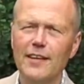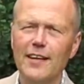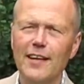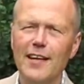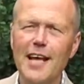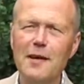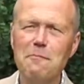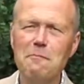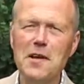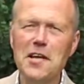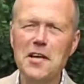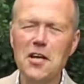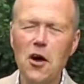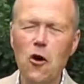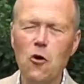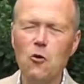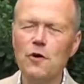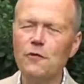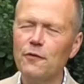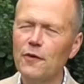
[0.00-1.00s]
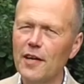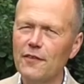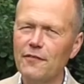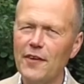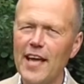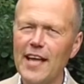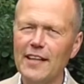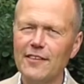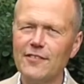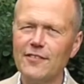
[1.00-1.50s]
Let me know if I've
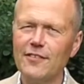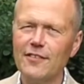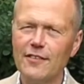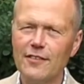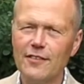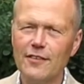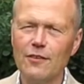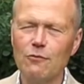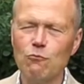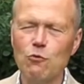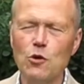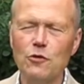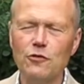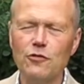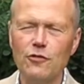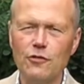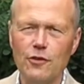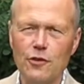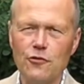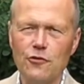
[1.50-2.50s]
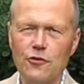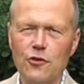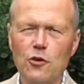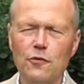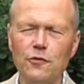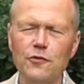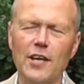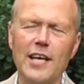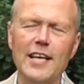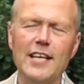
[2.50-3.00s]
hit the routes that
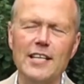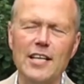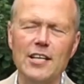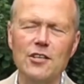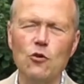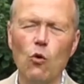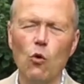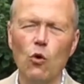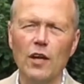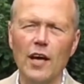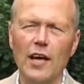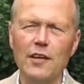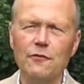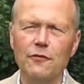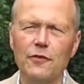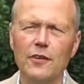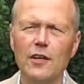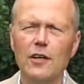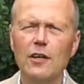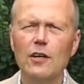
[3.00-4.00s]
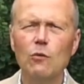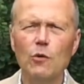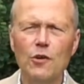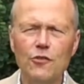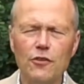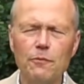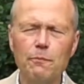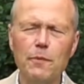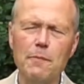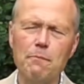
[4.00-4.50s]
you've taken in your life
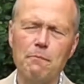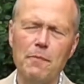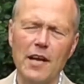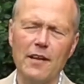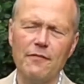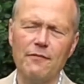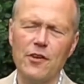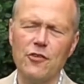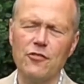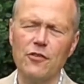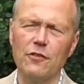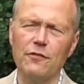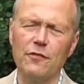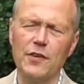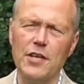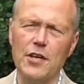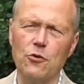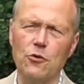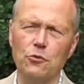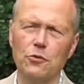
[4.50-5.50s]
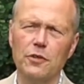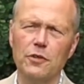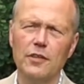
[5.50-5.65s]
which have been beneficial for you.